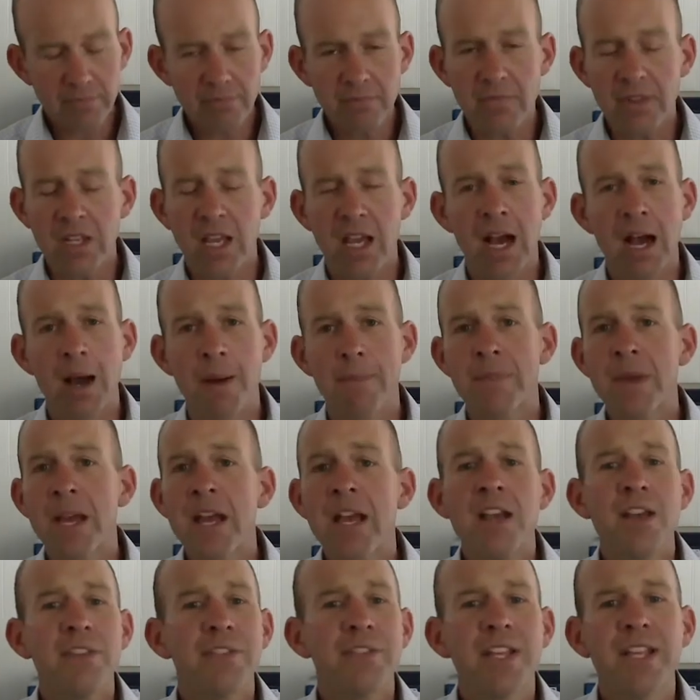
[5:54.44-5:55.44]

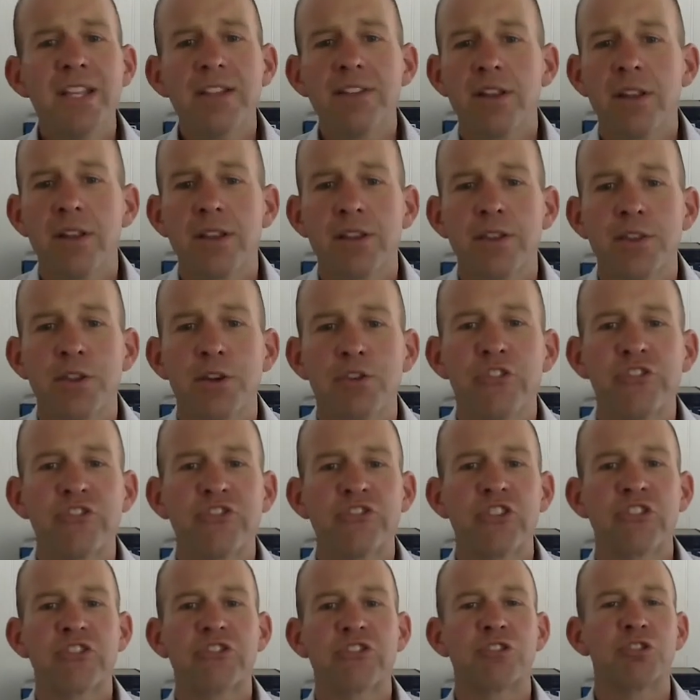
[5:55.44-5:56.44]
Then there's
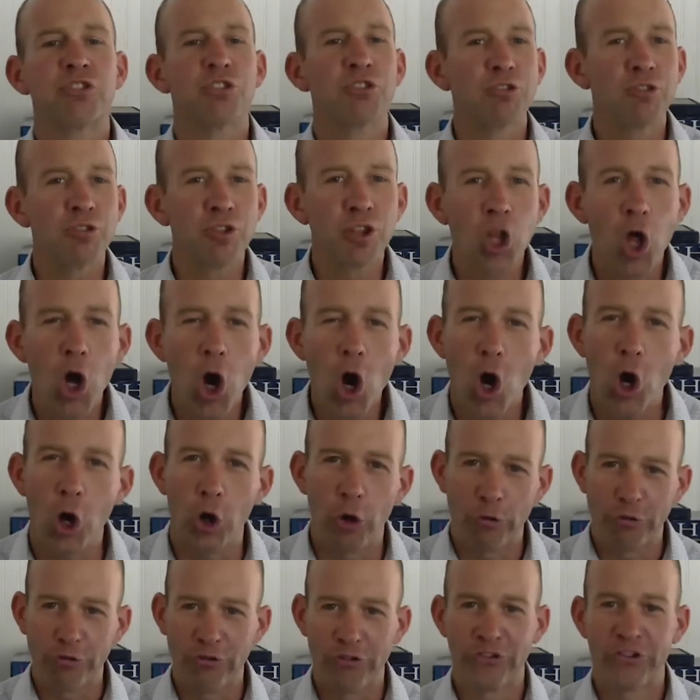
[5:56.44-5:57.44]
just
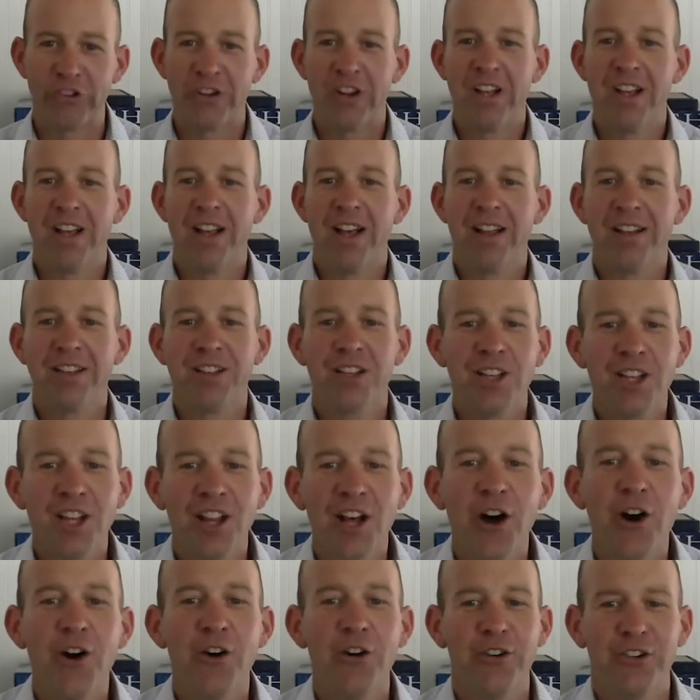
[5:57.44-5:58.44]
loads
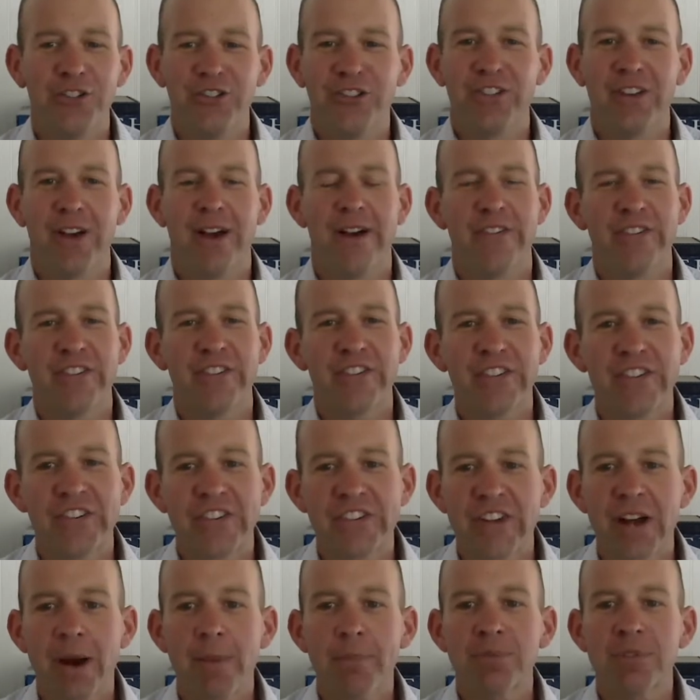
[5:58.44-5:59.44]
of
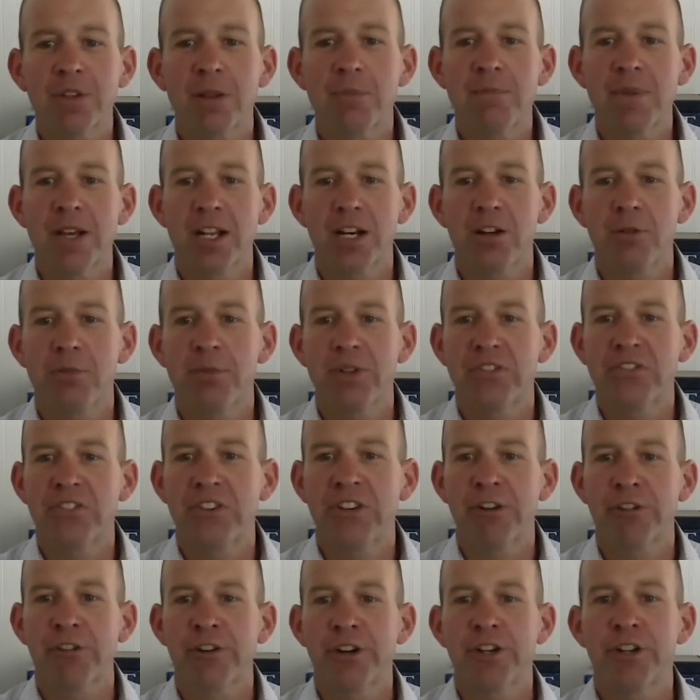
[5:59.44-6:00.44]
supplemental
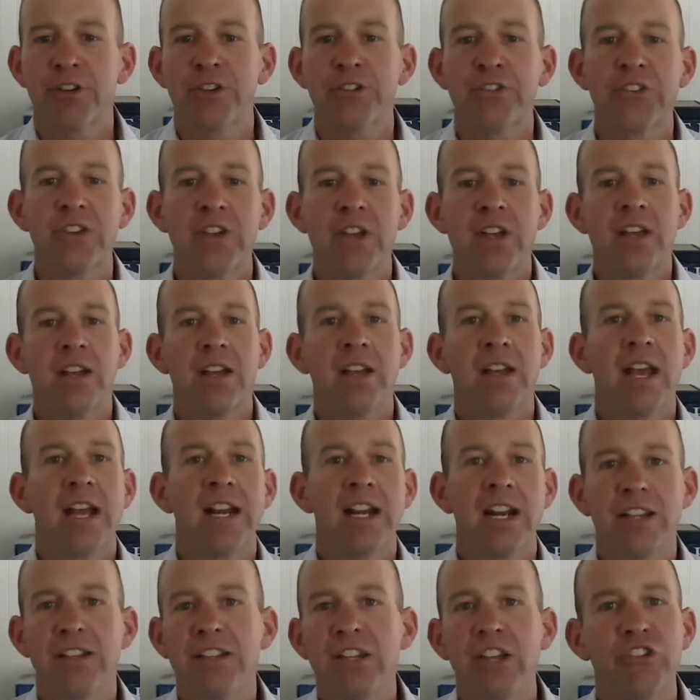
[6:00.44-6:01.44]
materials and
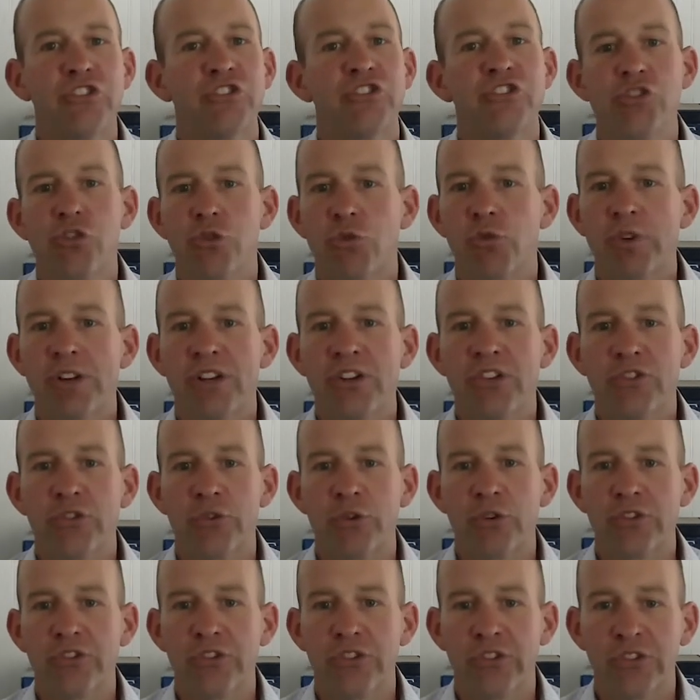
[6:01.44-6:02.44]
additional
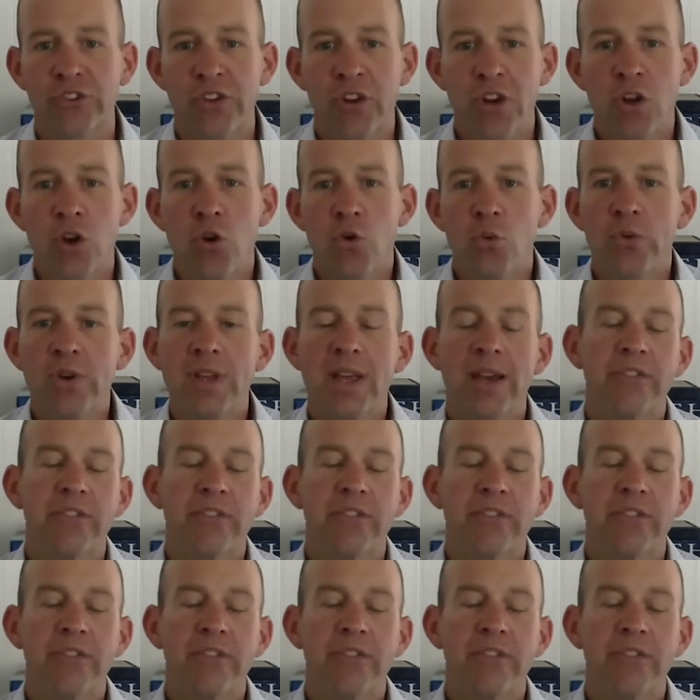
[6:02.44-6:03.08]
resources. We have